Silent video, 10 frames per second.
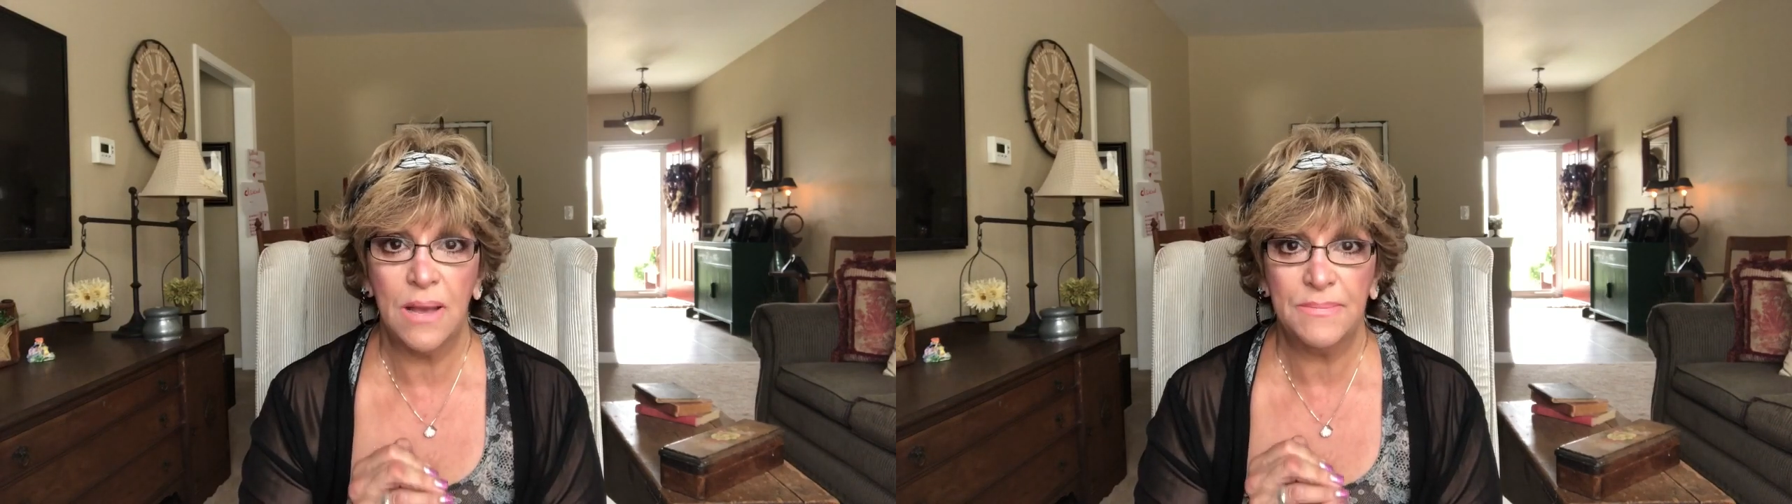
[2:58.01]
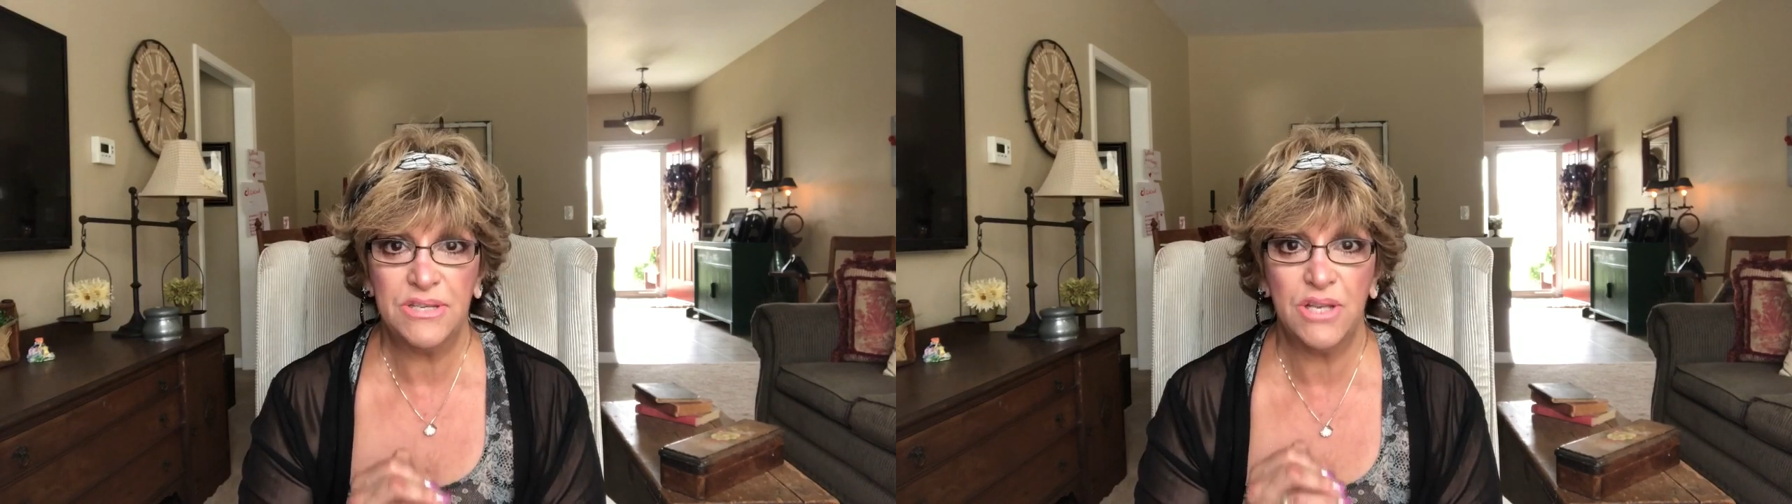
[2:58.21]

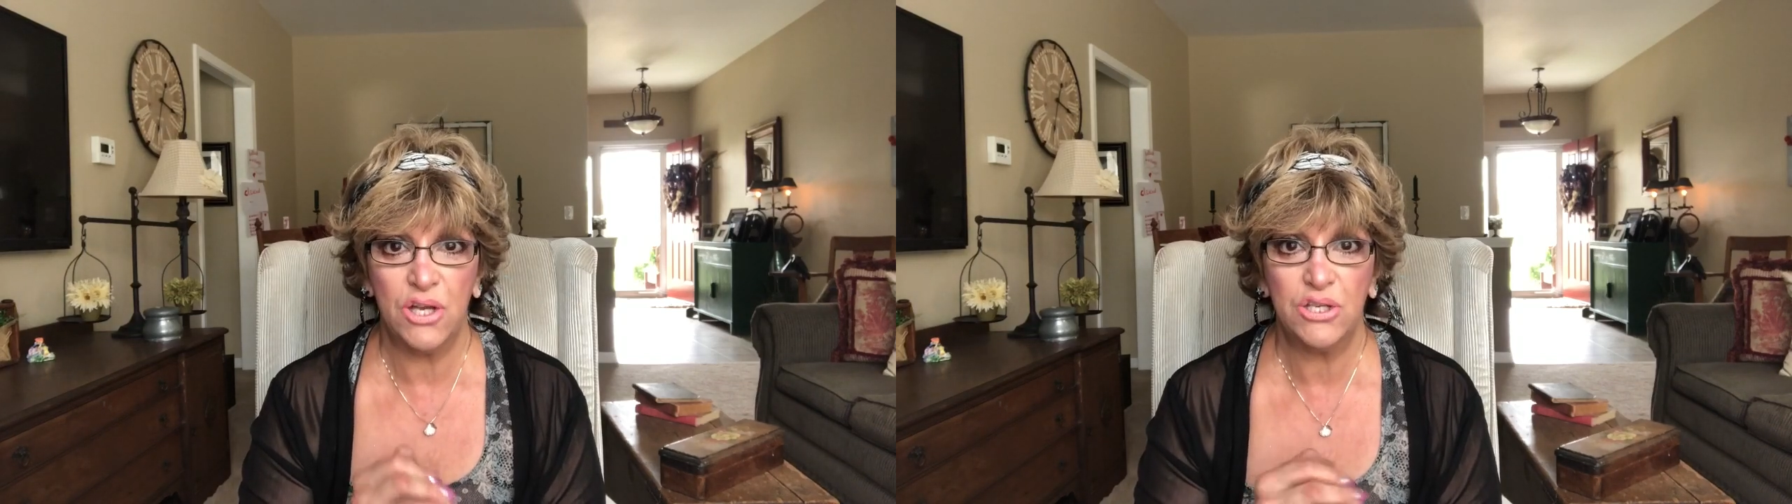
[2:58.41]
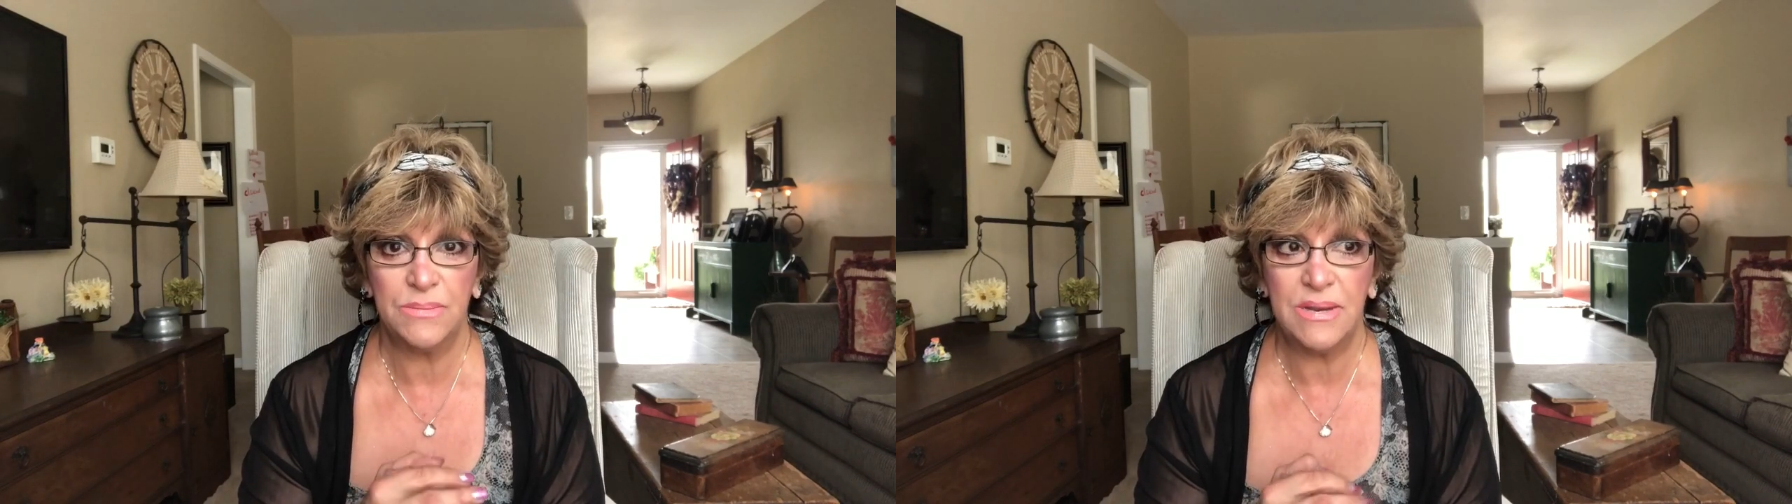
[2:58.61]

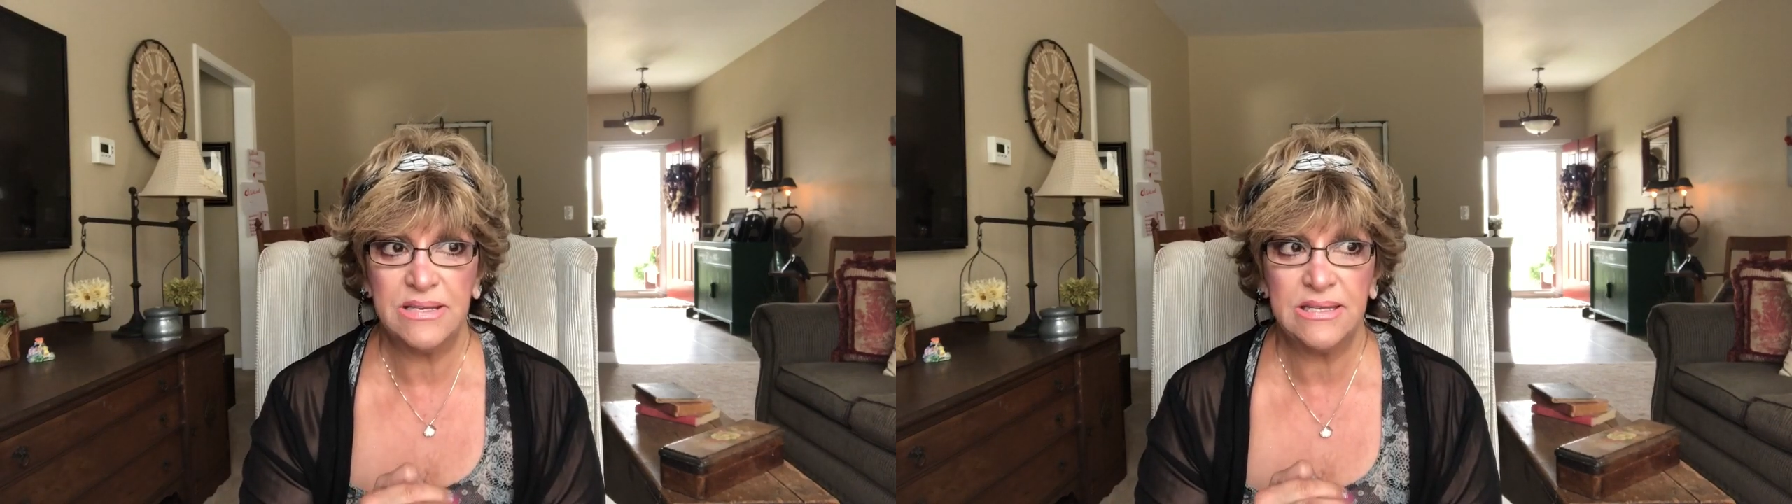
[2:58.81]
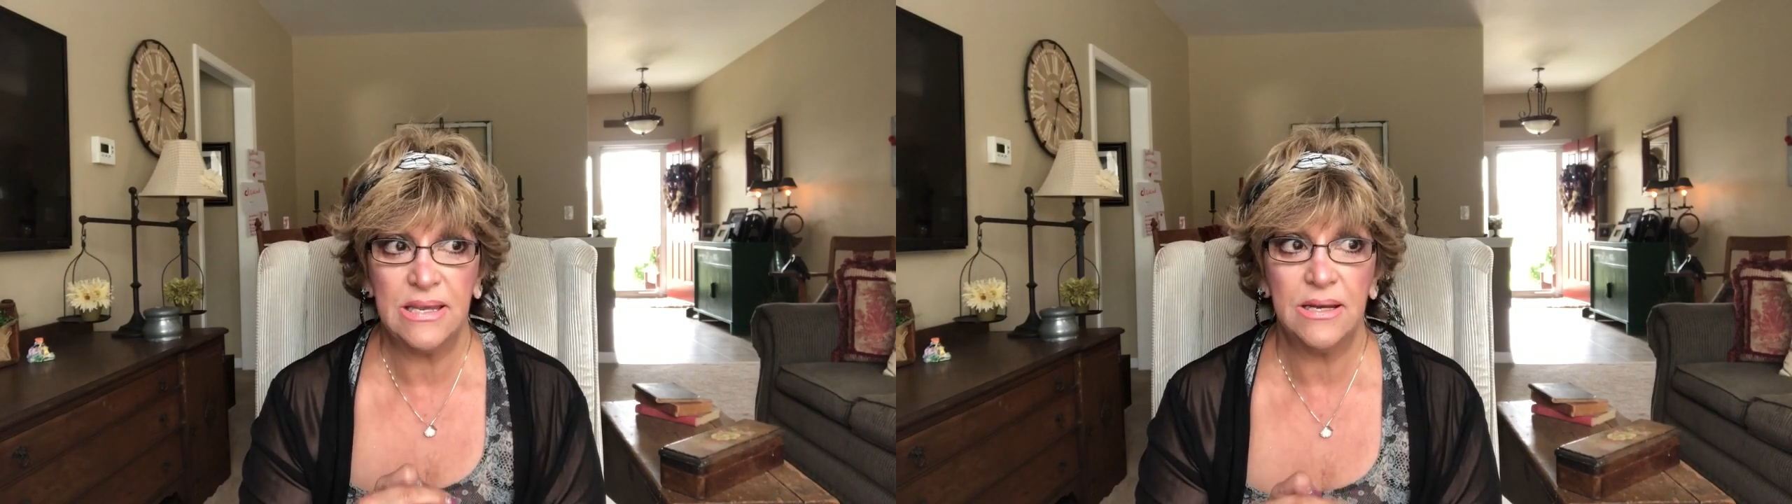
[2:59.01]
massaging my
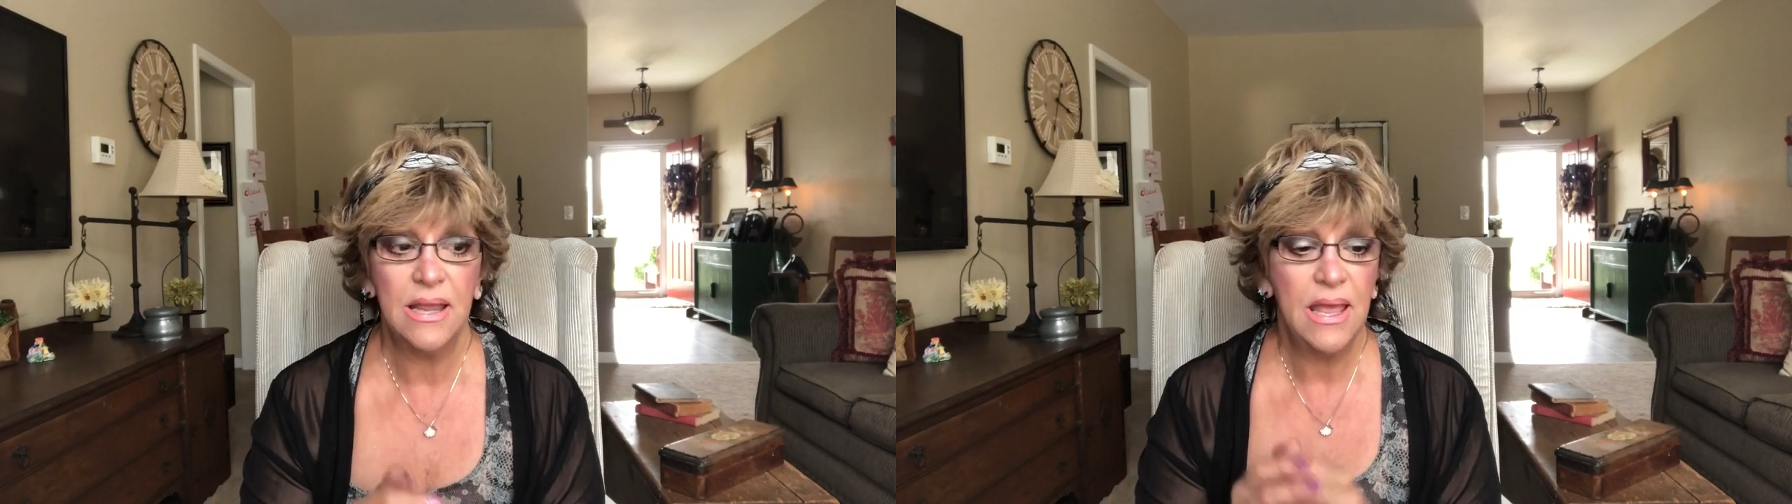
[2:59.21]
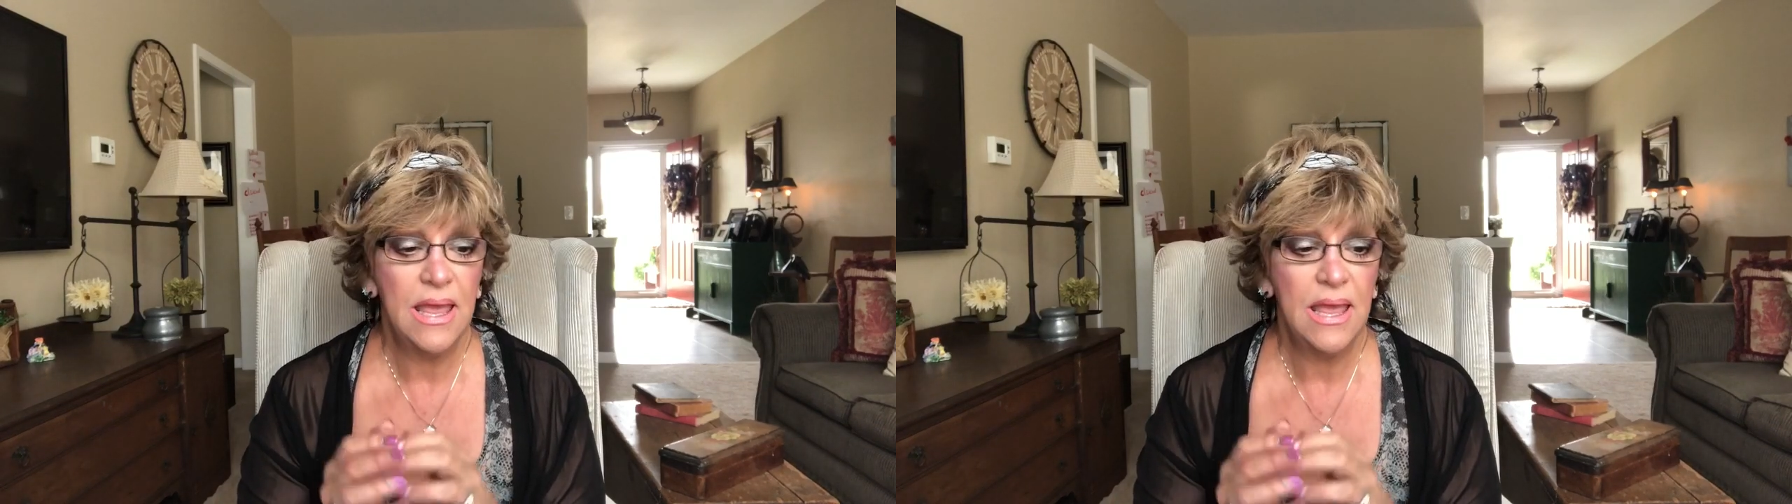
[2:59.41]
skin.